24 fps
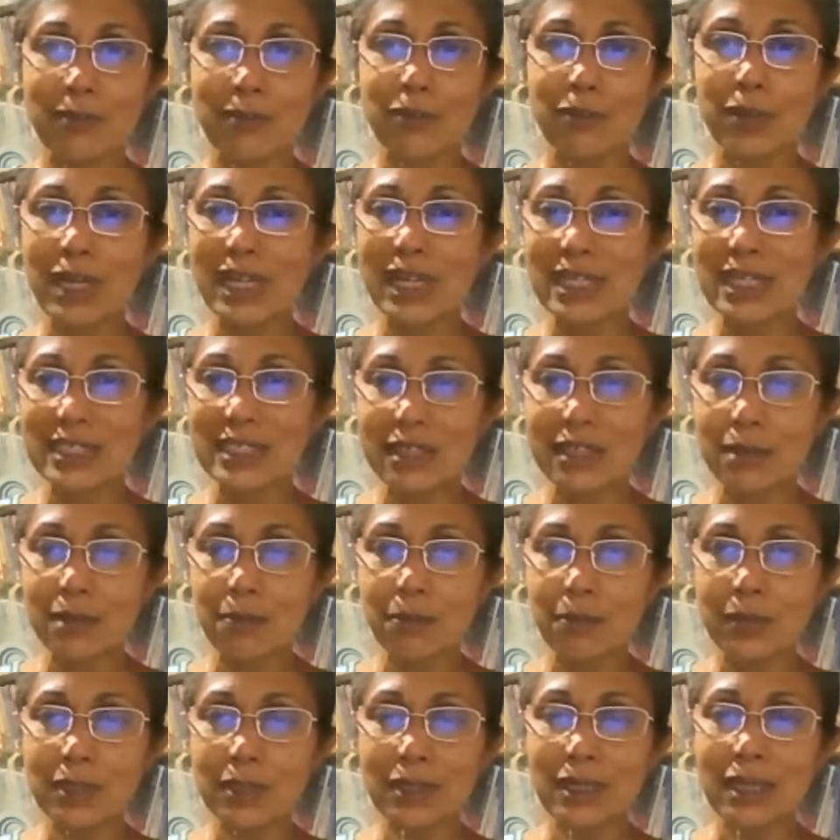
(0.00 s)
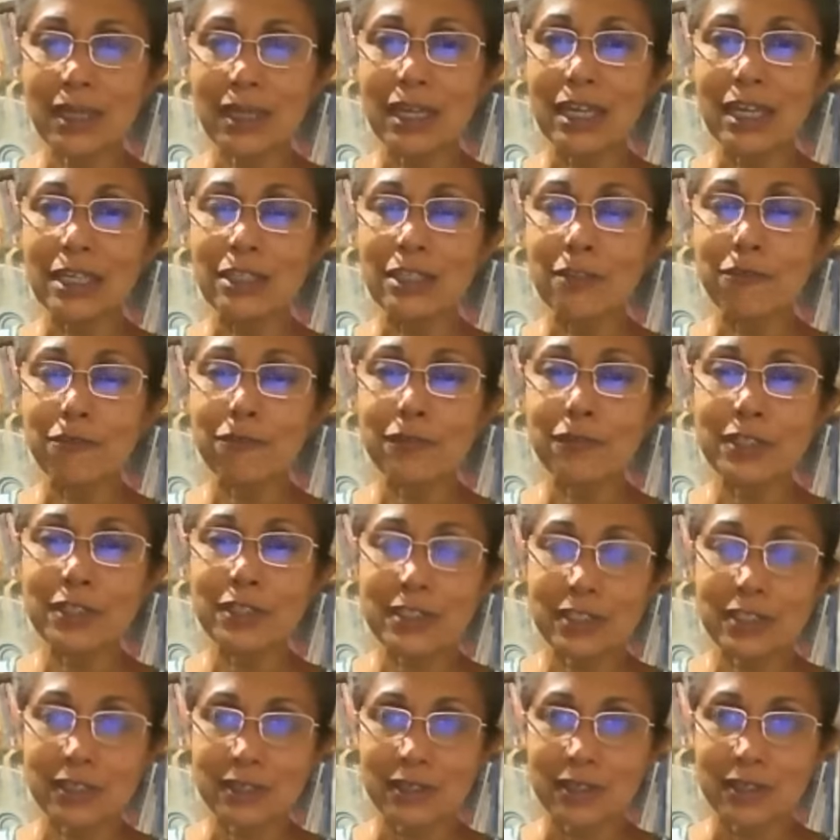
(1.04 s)
For an example, in the
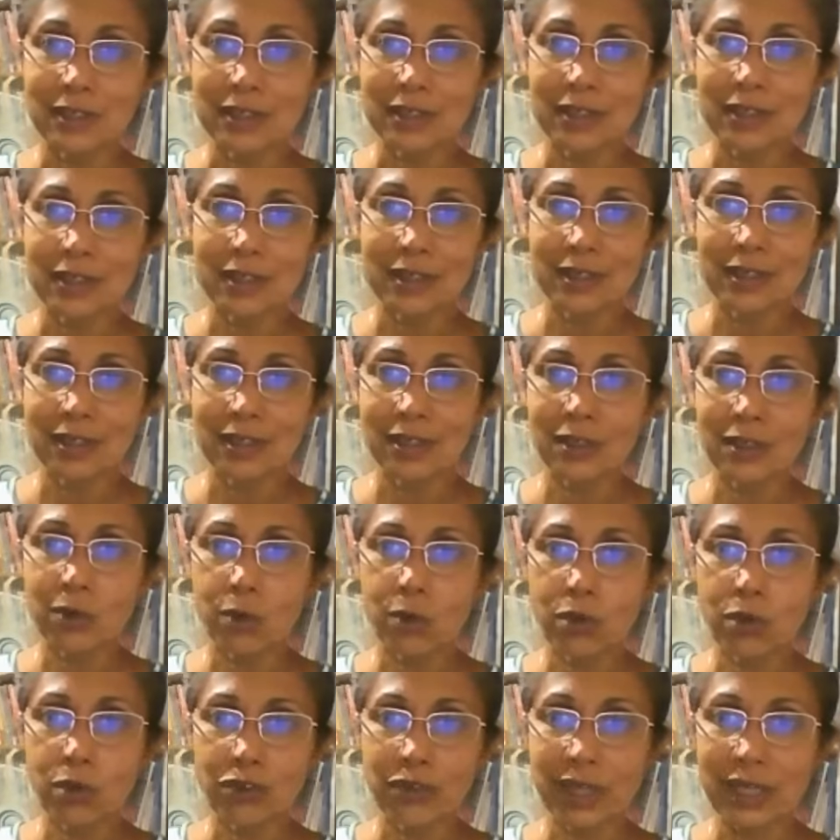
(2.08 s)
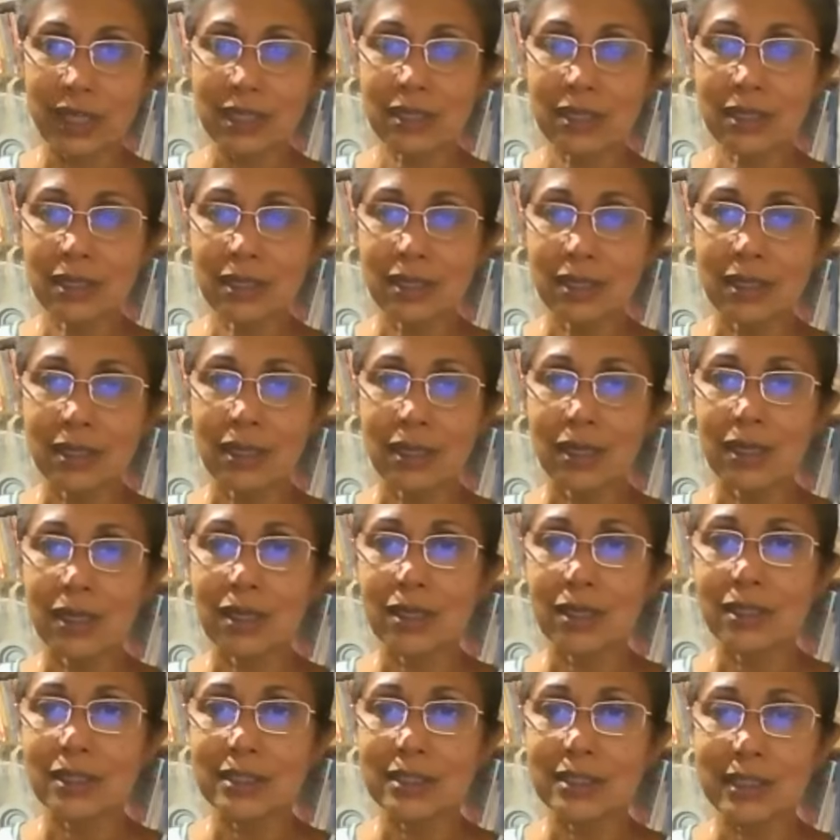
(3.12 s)
first quatrain,
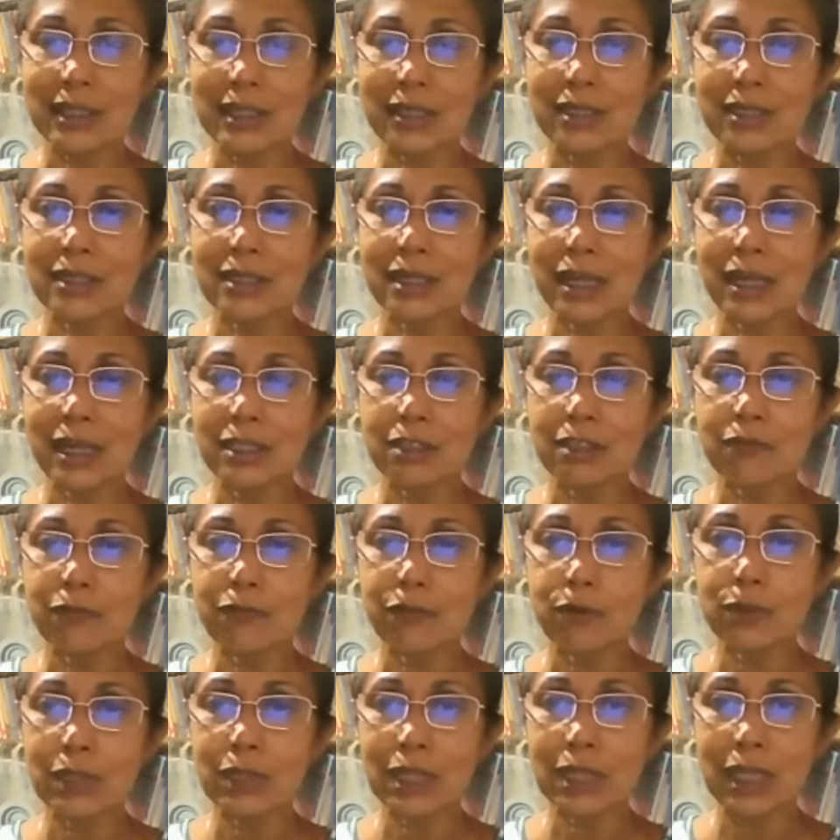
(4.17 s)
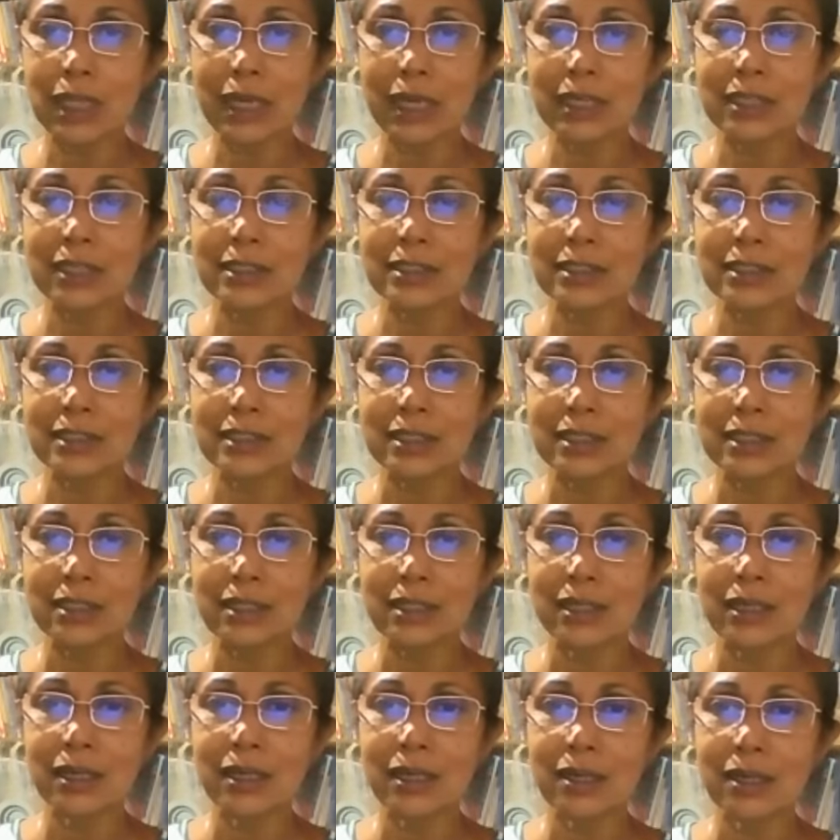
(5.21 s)
the second and the fourth lines
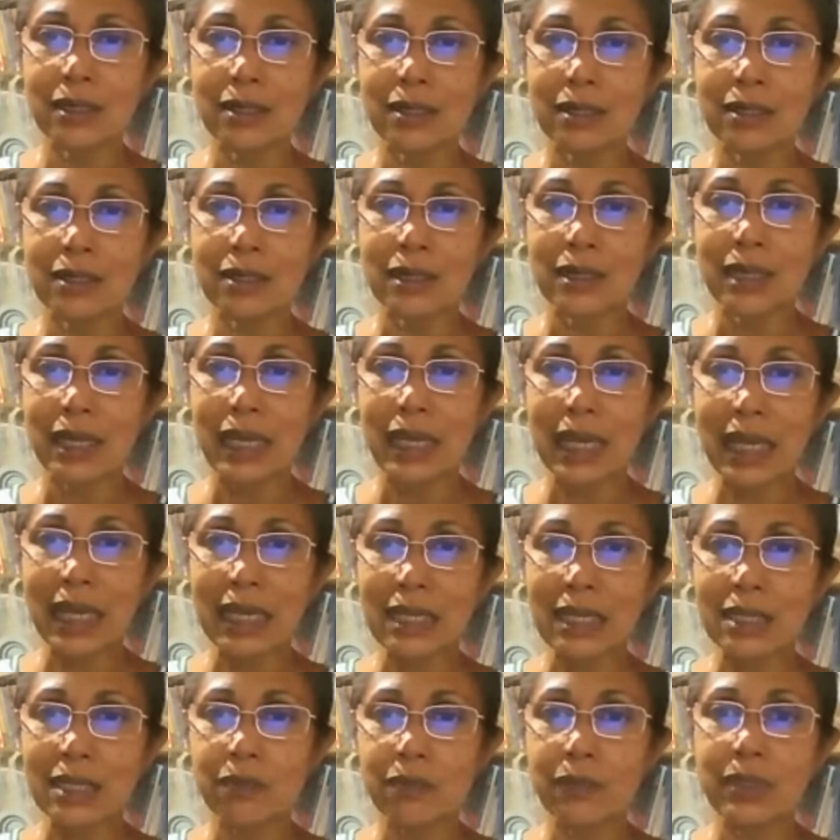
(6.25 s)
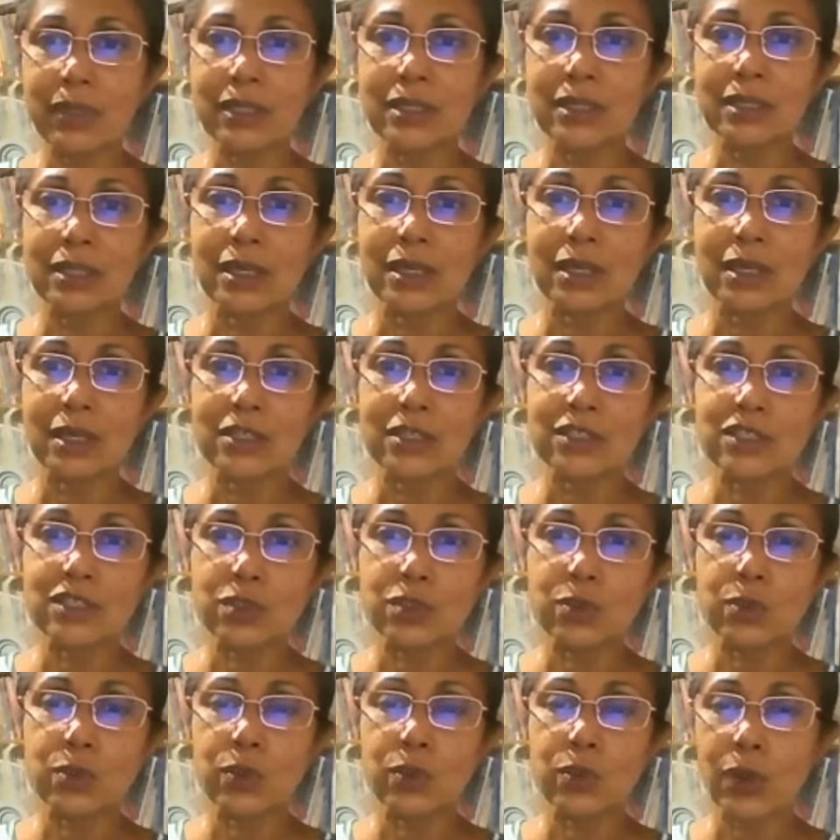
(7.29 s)
end with
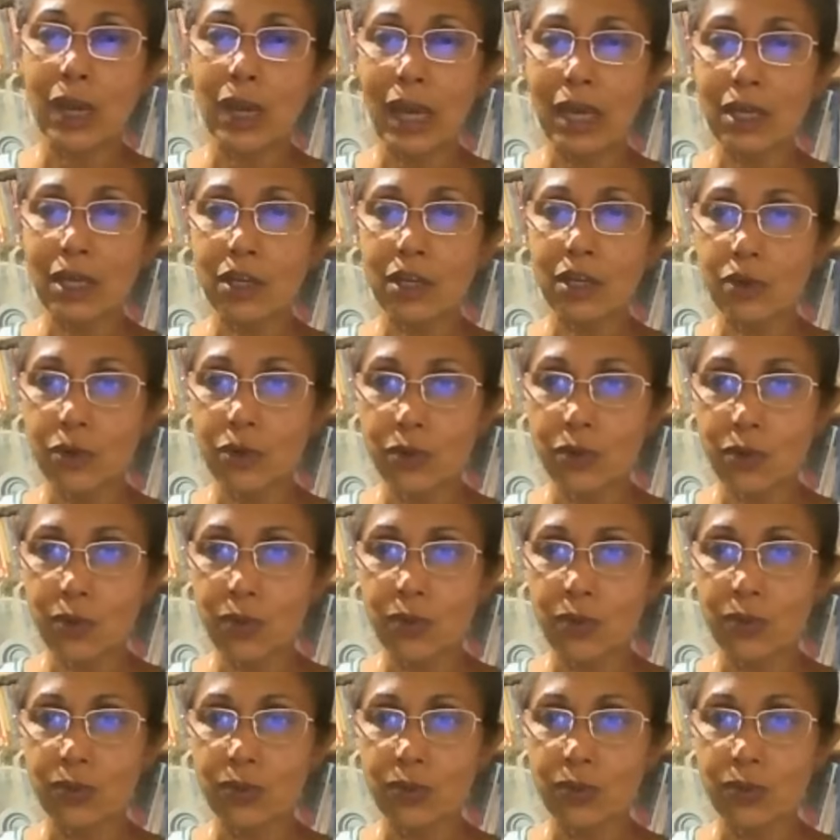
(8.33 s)
so and ro.